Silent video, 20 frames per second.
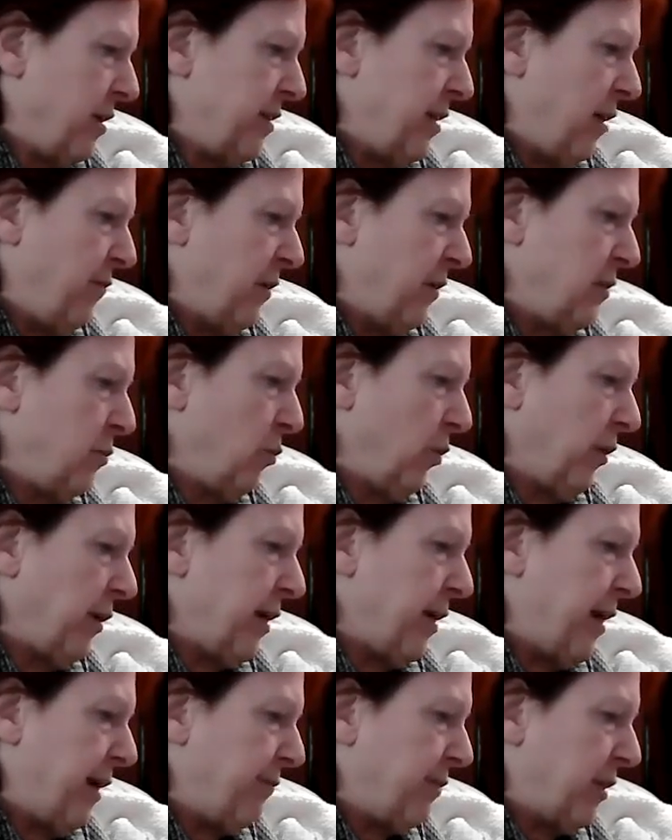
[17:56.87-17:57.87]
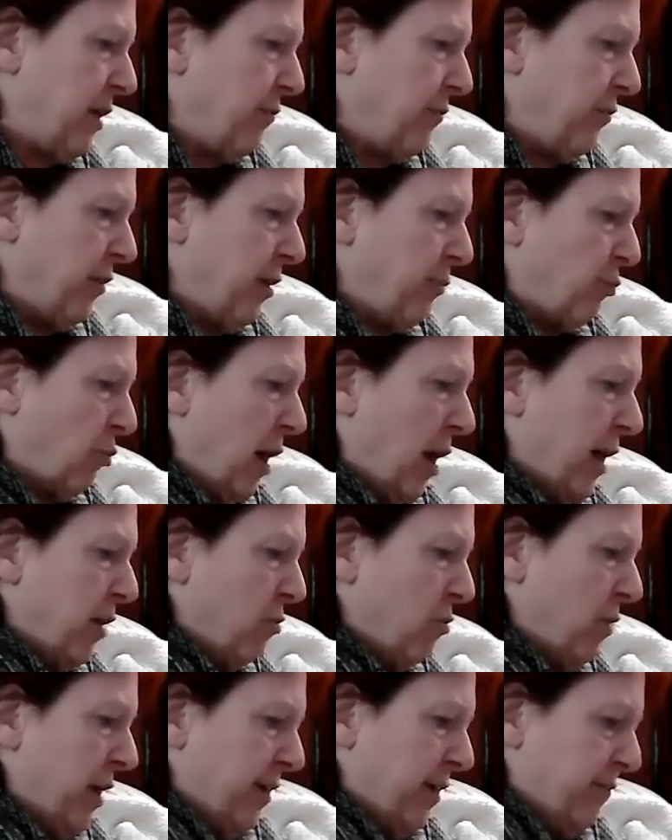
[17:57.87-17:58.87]
Now, if I was work, I'd have to cover it up right
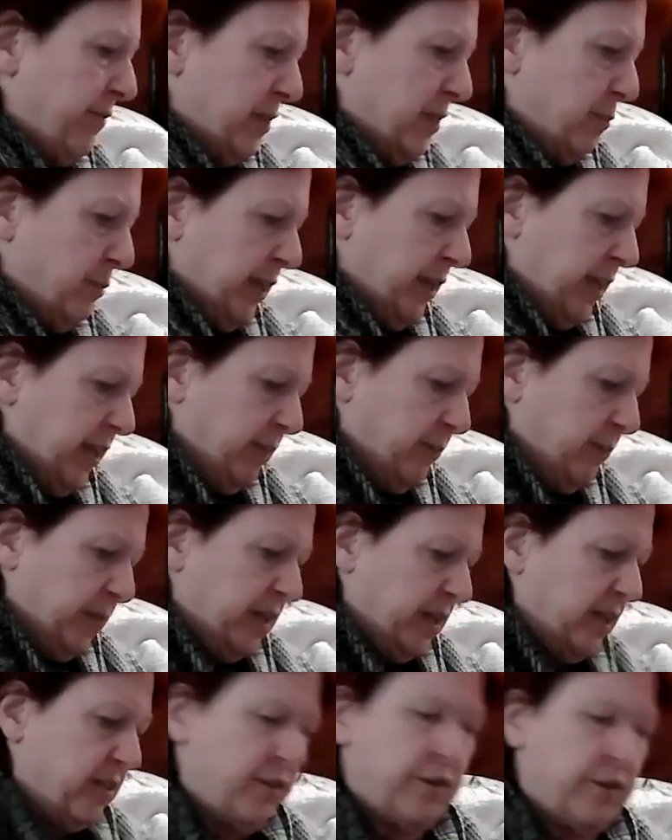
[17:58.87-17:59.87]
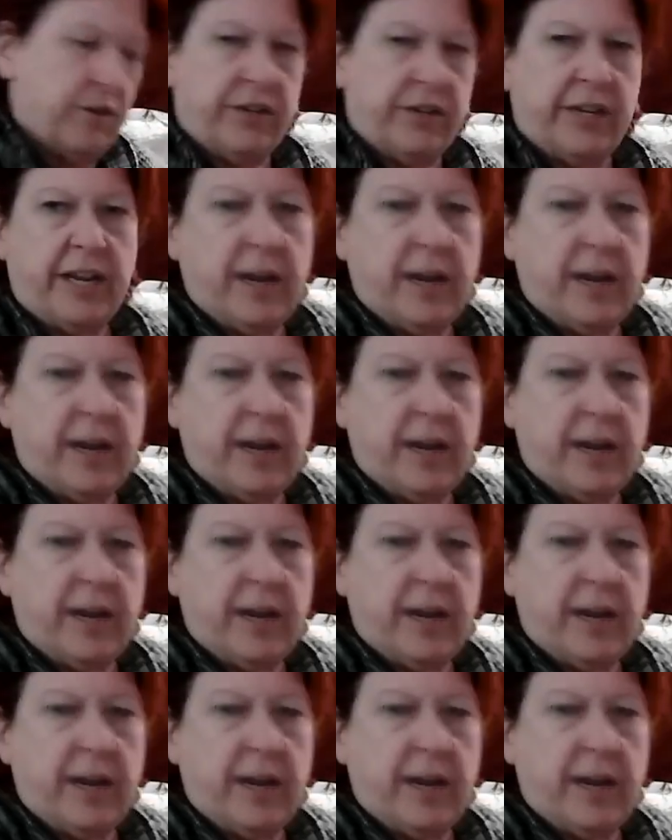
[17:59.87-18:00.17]
away if it's bleeding, because, you know, you